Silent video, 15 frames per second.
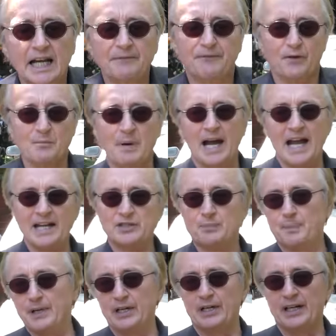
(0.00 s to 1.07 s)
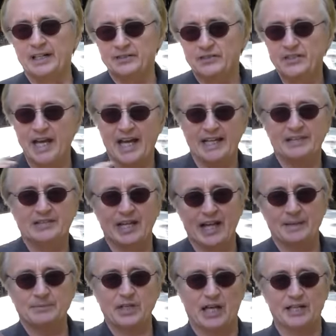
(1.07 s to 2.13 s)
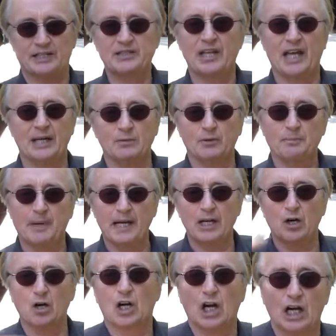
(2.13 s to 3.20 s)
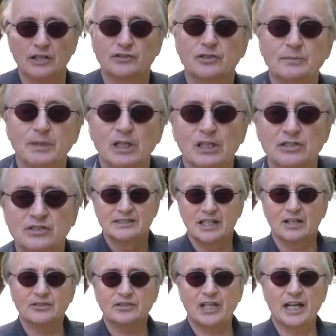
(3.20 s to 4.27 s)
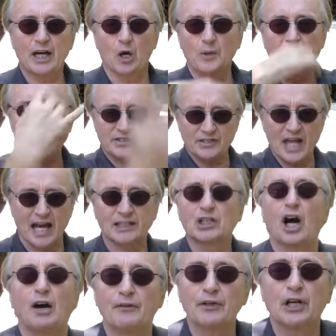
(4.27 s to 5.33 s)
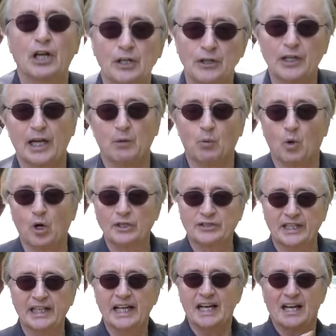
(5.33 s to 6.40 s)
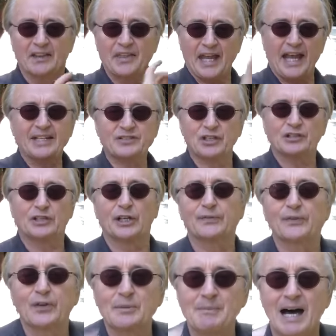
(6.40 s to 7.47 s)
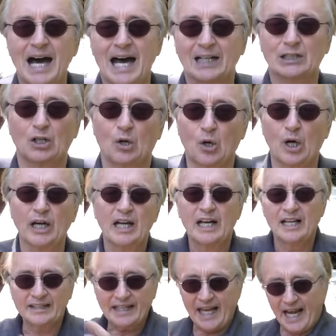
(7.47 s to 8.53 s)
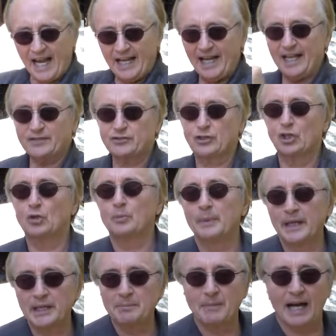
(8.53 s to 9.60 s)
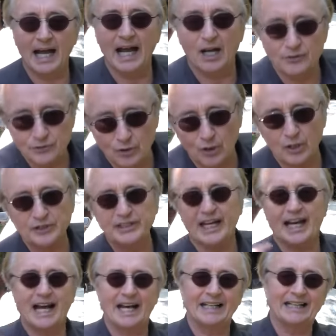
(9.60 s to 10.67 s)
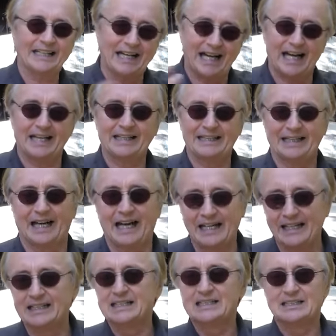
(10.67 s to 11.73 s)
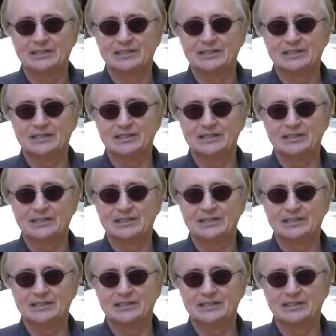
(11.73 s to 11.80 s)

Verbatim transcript: And from my experience, nine times out of ten with my own customers, they'll say, oh, that's not covered under their warranty. That's a different model, or that has too many miles, or yada, yada, yada.